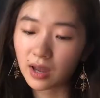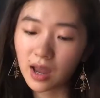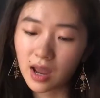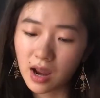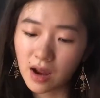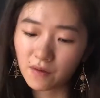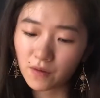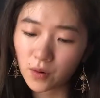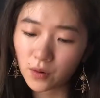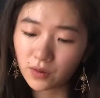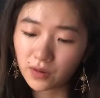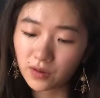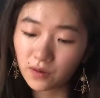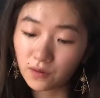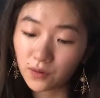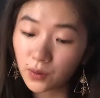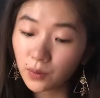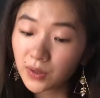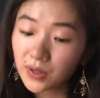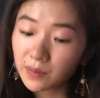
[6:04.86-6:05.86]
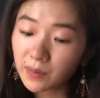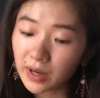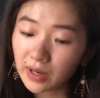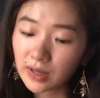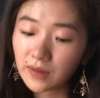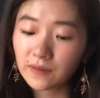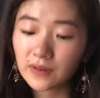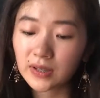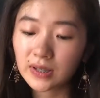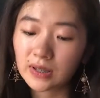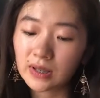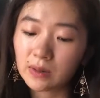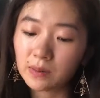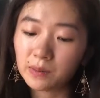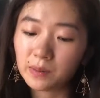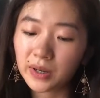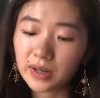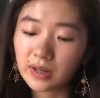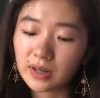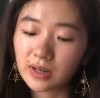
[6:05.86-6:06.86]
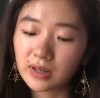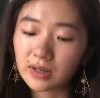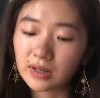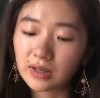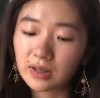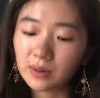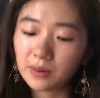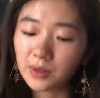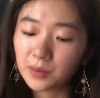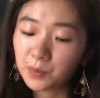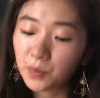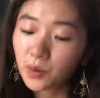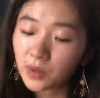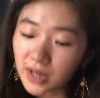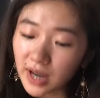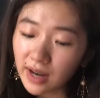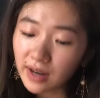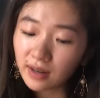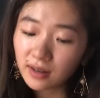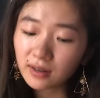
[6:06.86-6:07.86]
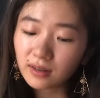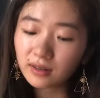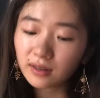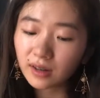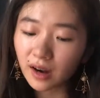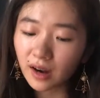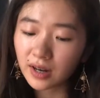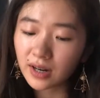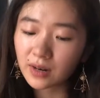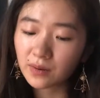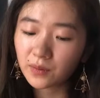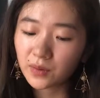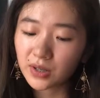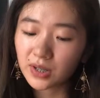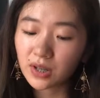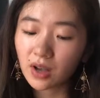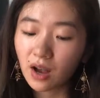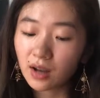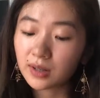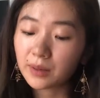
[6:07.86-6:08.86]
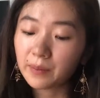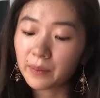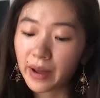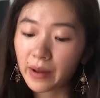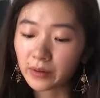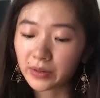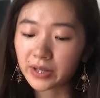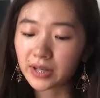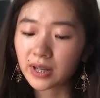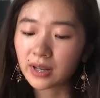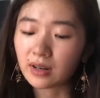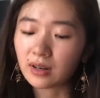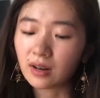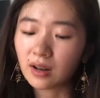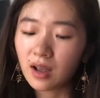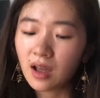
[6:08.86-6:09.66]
And I wrote, the view was magnificent because the botanical garden was on a mountain.